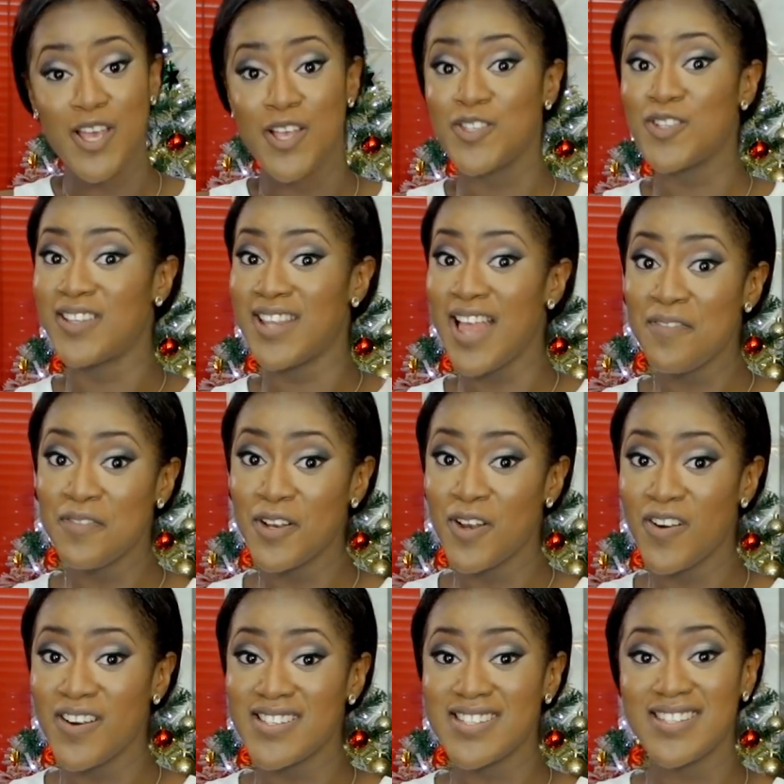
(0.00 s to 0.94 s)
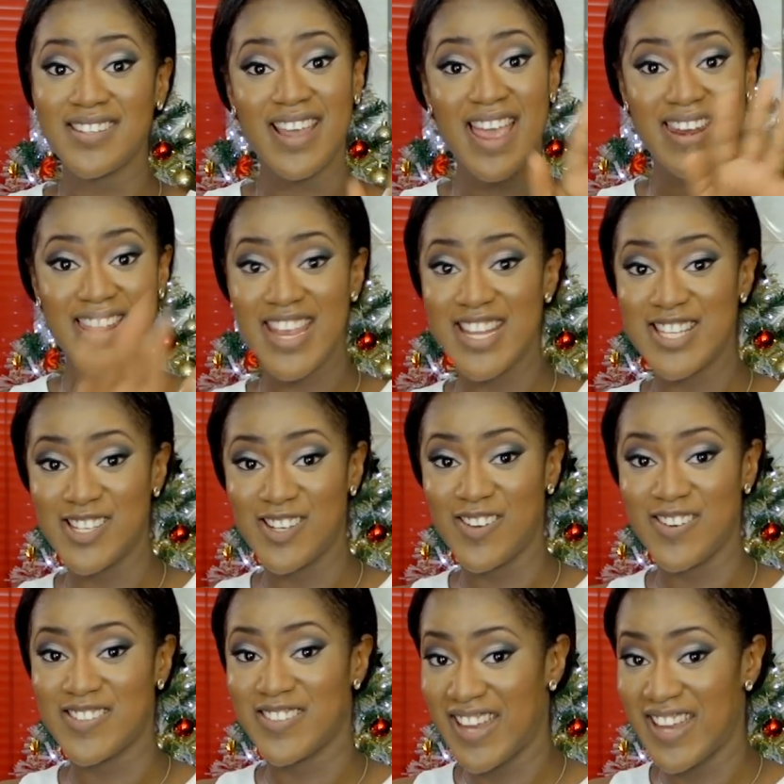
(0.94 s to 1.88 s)
So laugh a lot and eat a
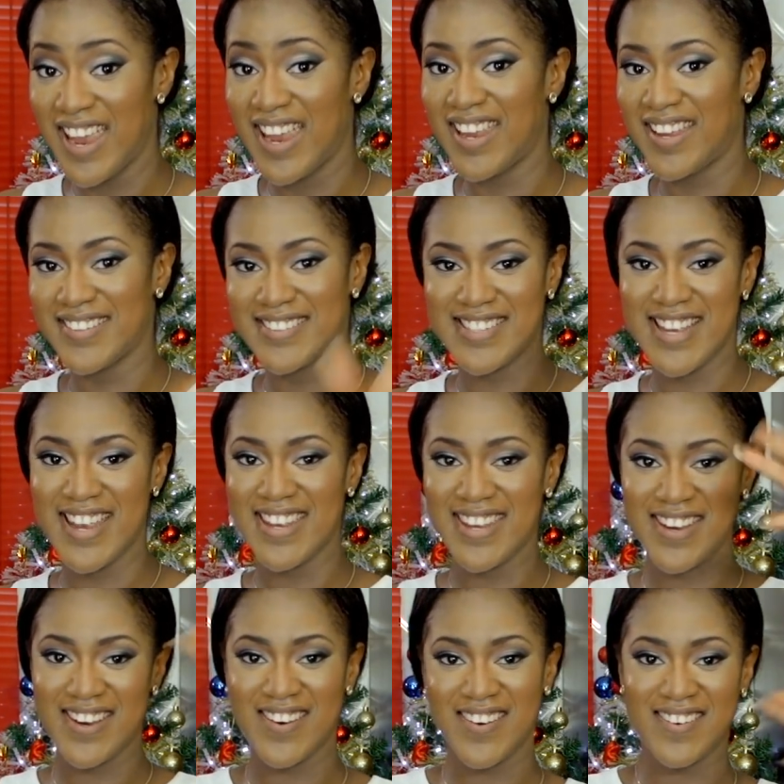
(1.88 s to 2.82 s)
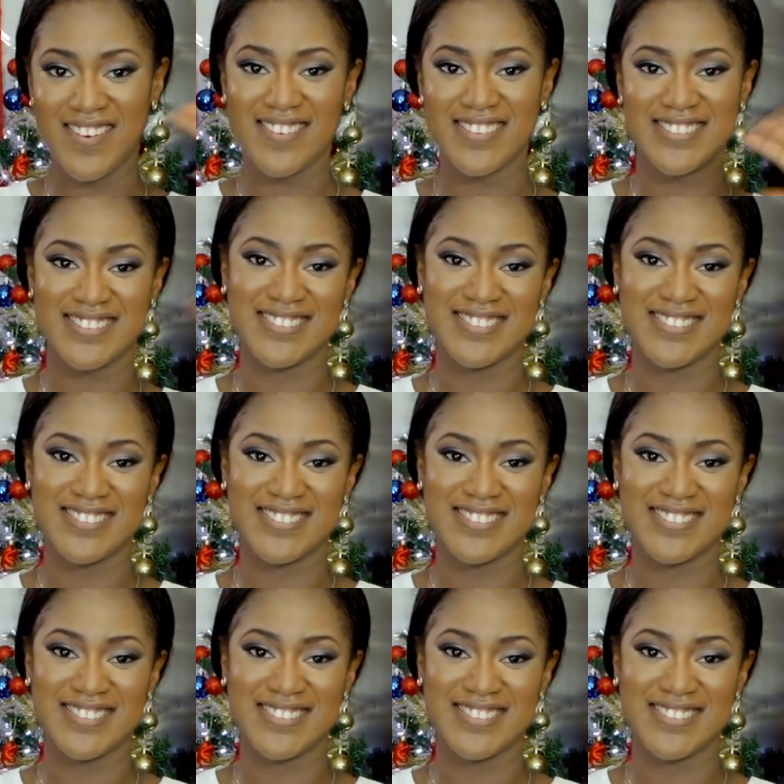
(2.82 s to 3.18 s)
lot, okay? Take care.